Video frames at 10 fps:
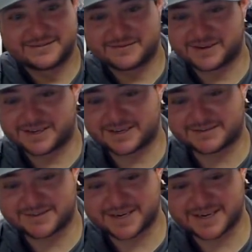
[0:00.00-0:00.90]
work
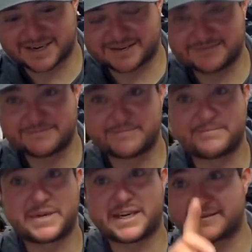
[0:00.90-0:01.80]
its way down.
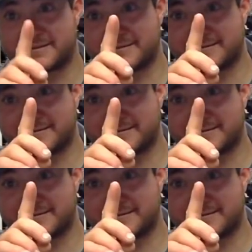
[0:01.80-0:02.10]
But